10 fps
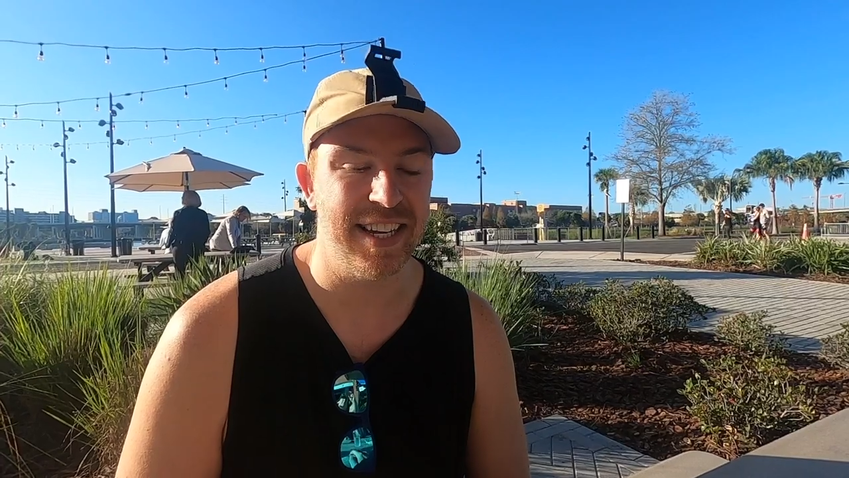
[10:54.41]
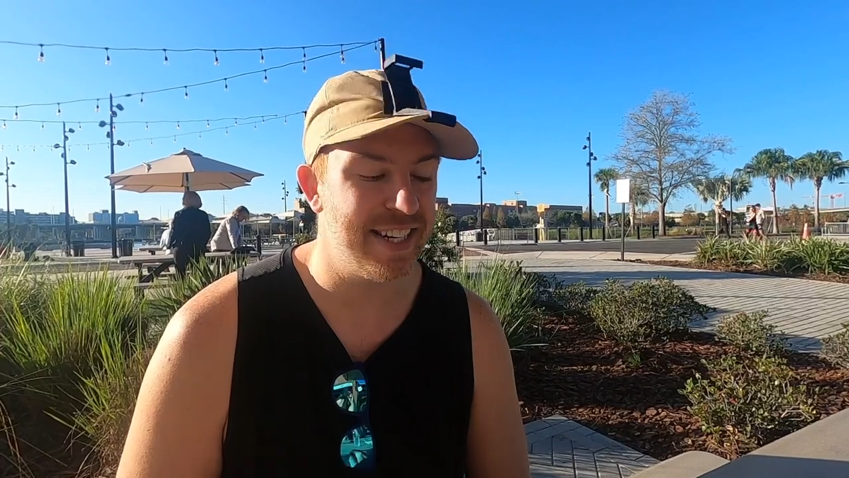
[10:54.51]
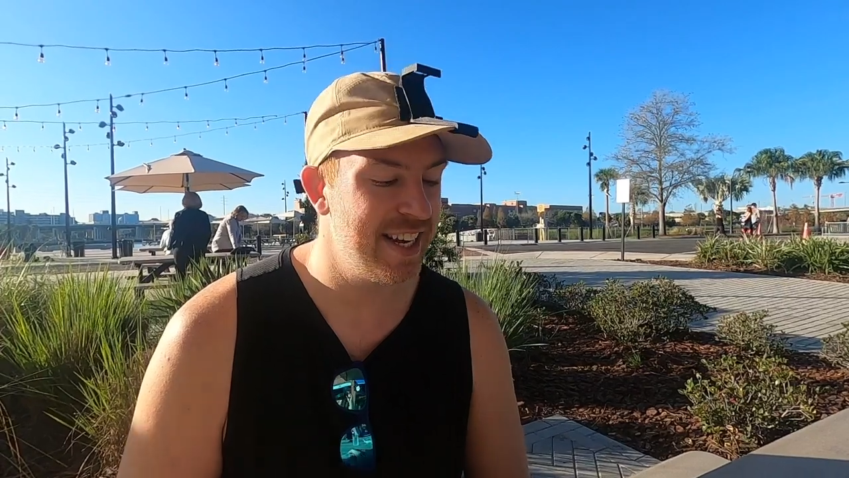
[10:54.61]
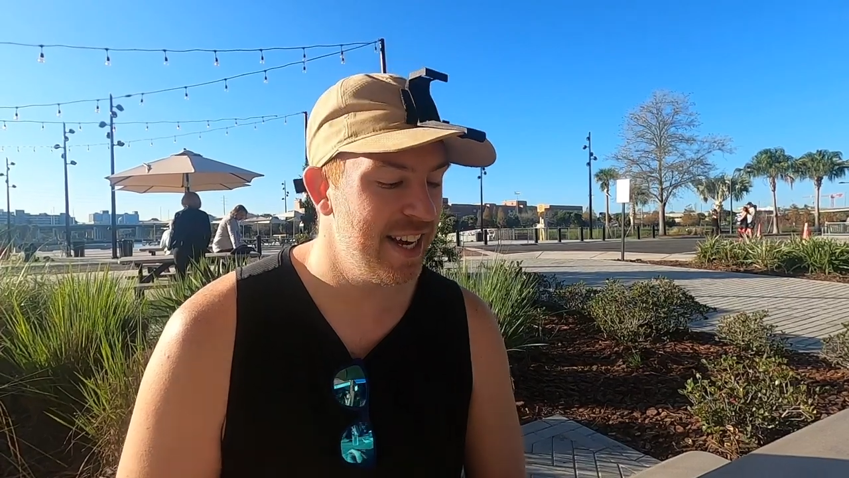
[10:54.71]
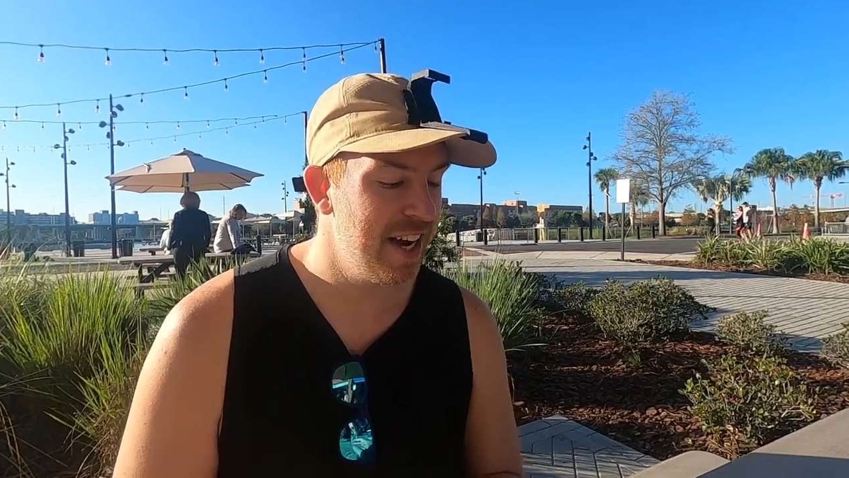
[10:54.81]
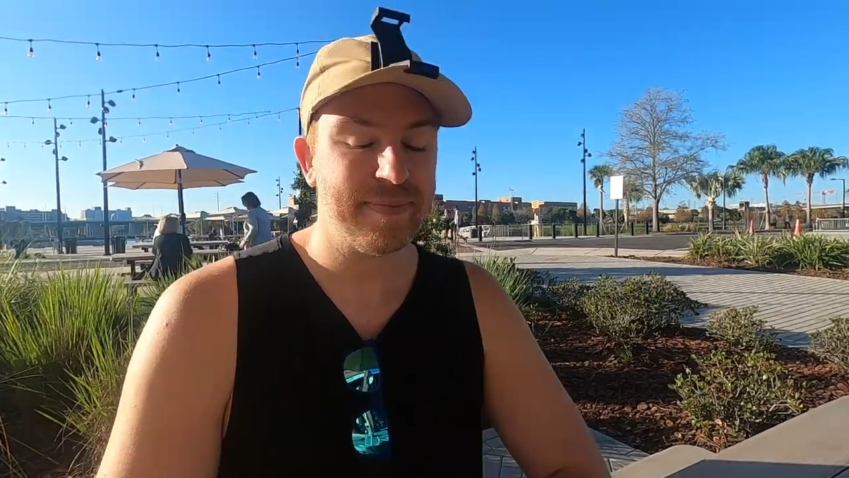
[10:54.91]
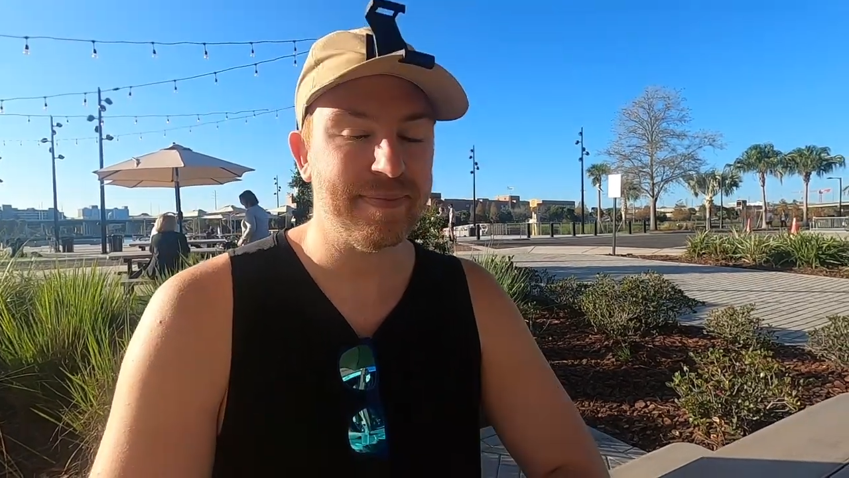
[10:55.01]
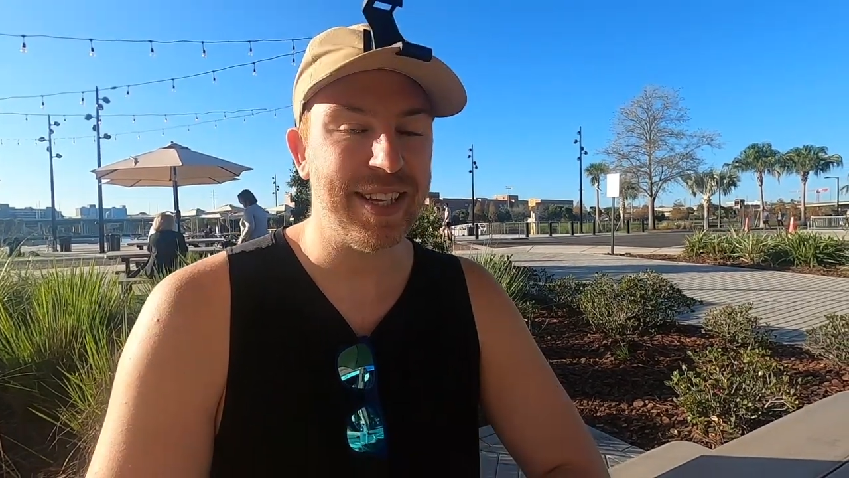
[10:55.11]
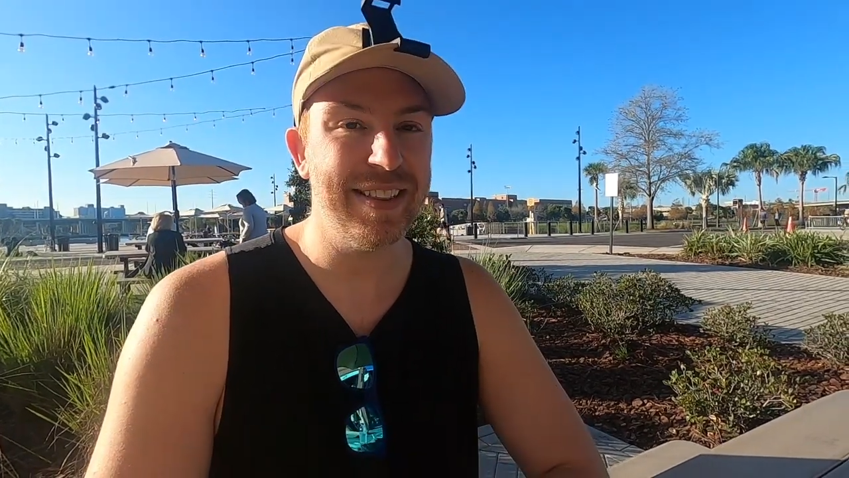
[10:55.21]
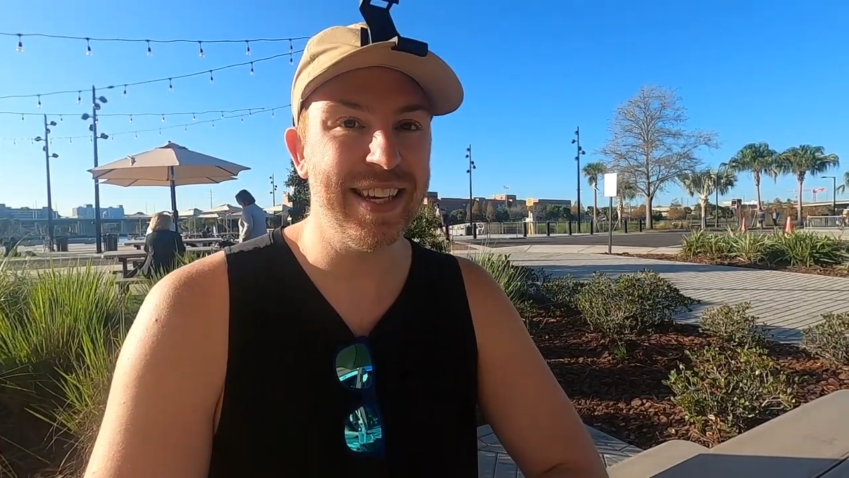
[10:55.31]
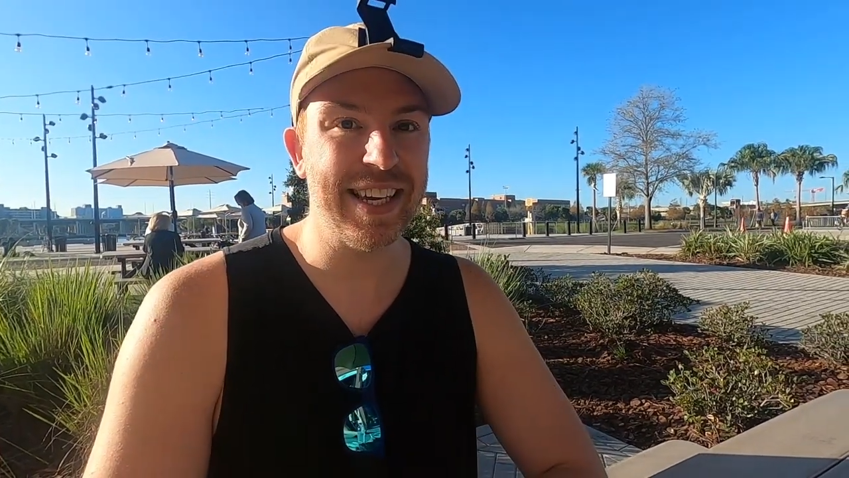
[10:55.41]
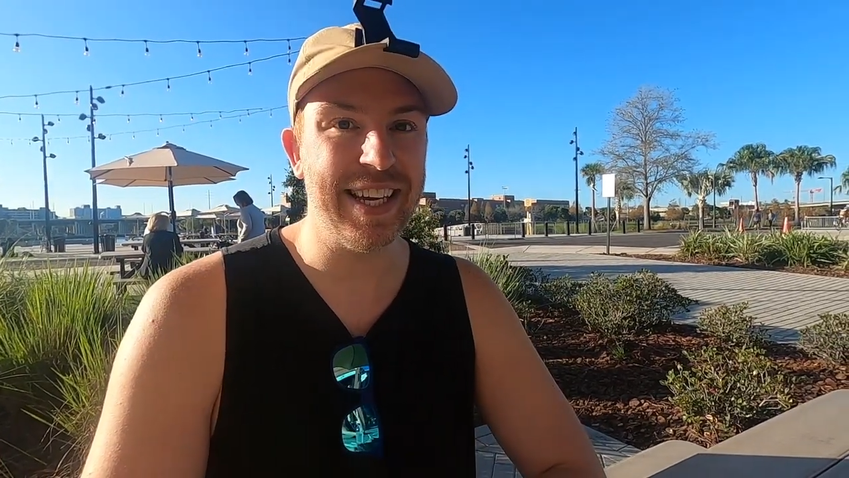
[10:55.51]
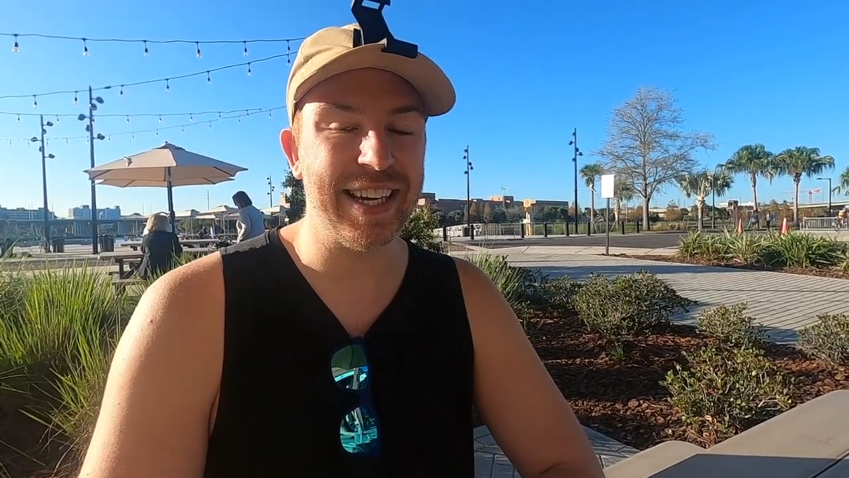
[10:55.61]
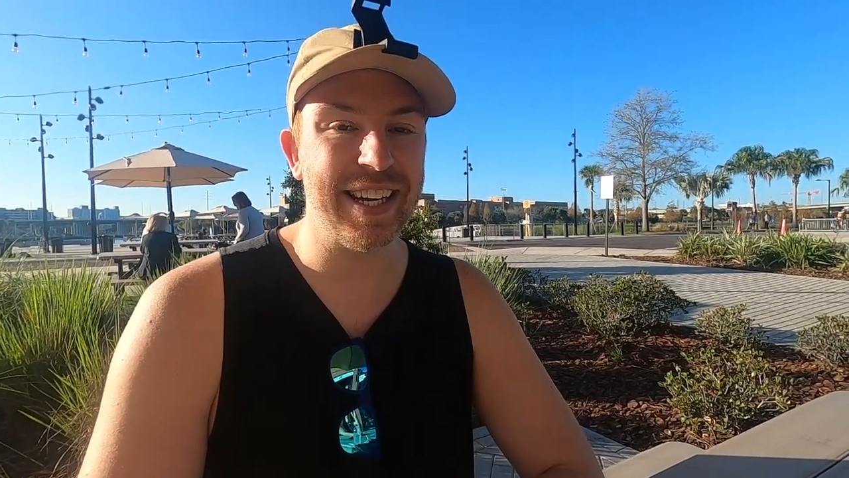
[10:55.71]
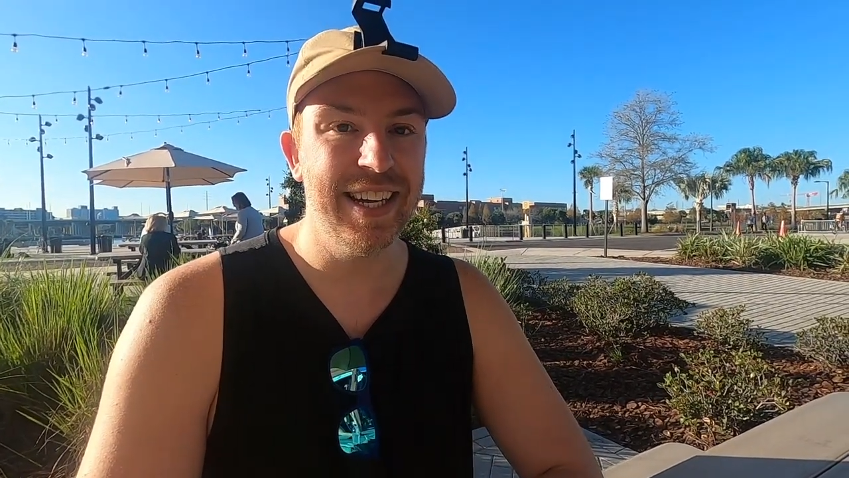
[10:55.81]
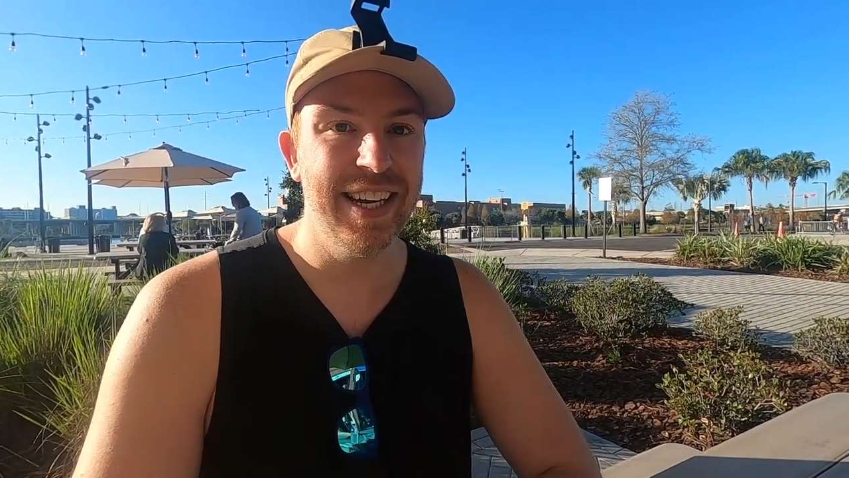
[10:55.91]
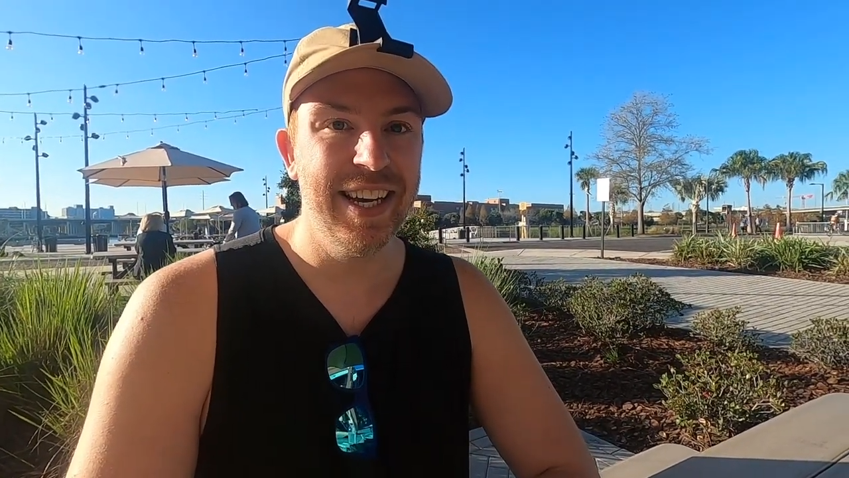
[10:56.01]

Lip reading: and thinking,